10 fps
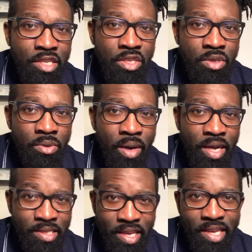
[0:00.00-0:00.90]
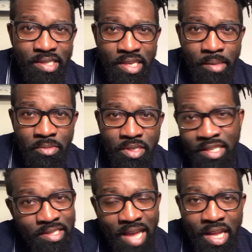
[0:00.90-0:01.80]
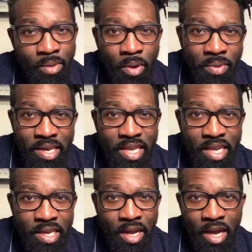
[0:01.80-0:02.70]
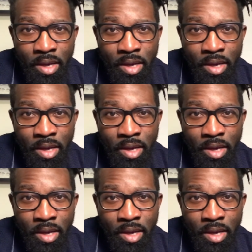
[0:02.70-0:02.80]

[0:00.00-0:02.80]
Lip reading: to hit teams. It's exactly what we need.